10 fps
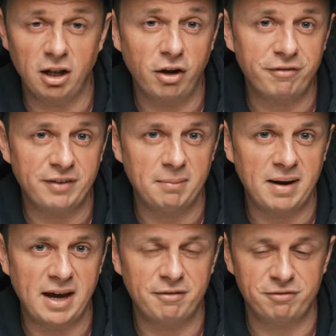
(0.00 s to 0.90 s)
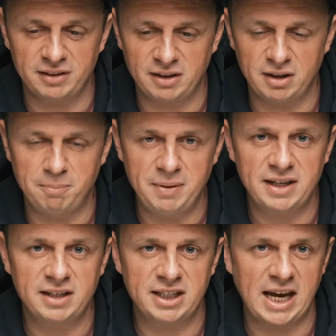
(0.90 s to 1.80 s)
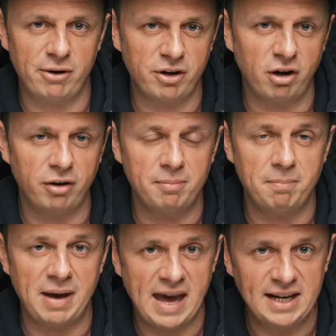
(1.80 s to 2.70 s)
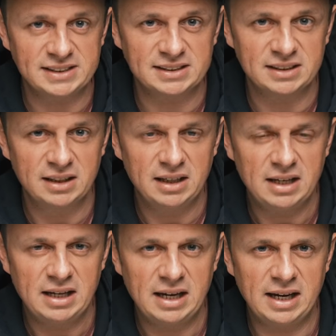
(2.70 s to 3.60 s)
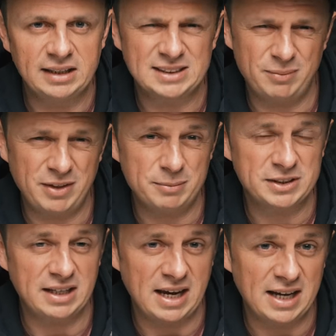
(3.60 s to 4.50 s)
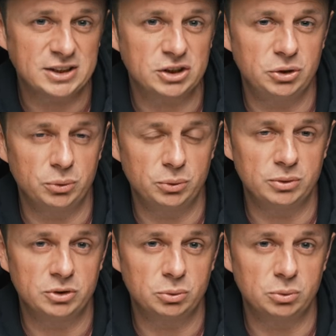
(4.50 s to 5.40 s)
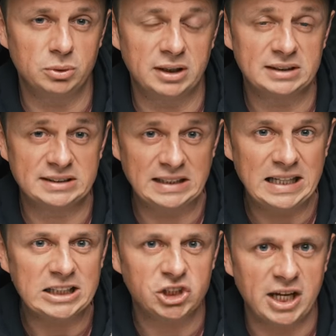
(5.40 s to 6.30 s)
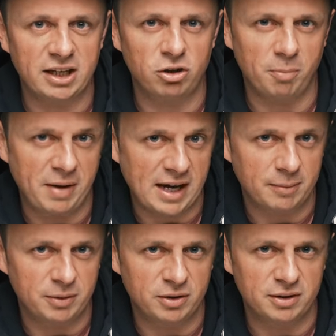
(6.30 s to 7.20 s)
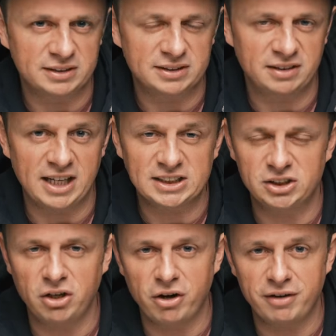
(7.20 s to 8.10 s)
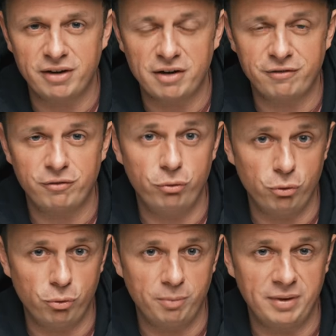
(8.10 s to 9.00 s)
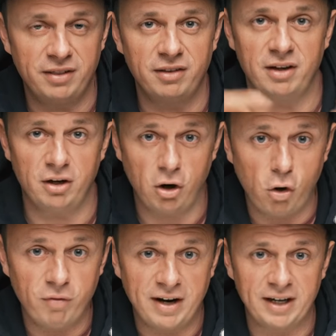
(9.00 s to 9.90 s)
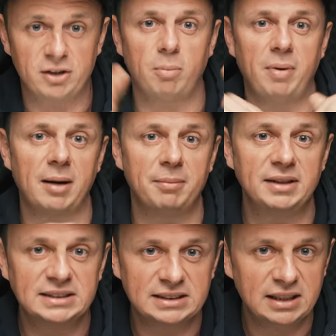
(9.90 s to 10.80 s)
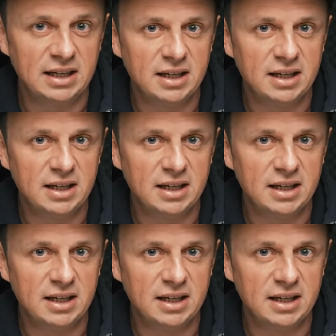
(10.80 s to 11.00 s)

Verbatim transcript: a lot of them have big carry on bags. And sometimes they ask you to still check your bag because there's not enough room in the overhead compartments.